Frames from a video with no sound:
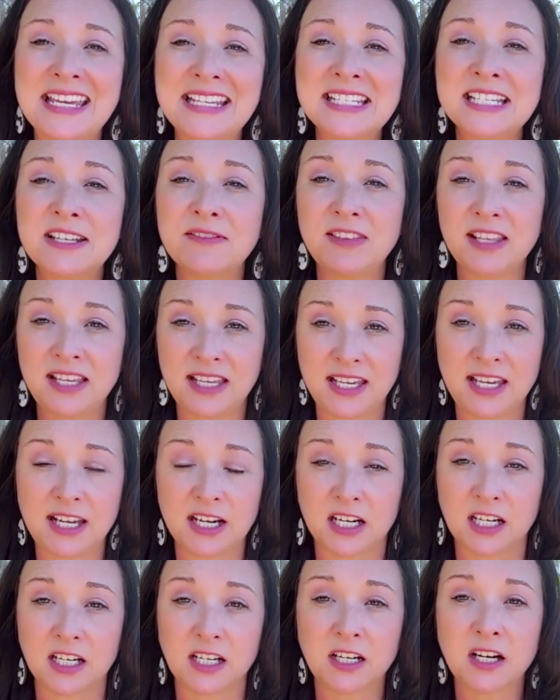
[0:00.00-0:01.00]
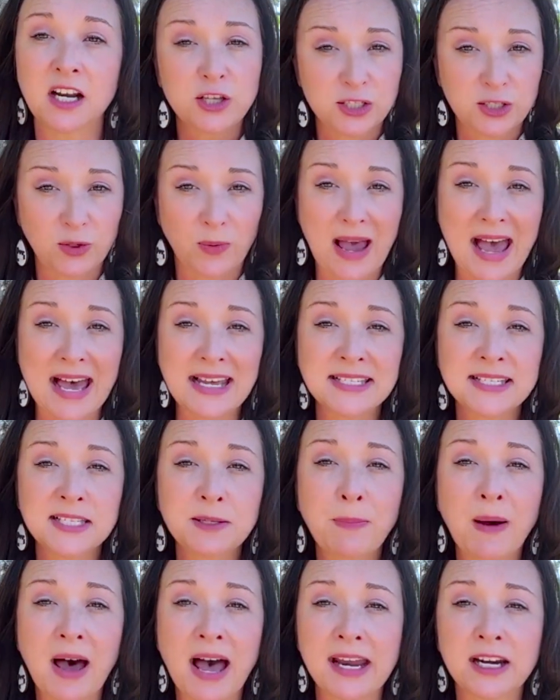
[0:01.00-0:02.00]
end of the year. So as the
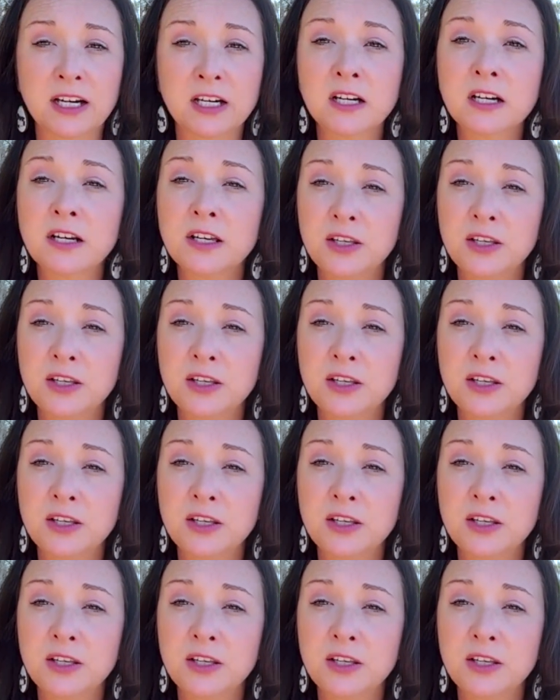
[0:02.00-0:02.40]
buyer,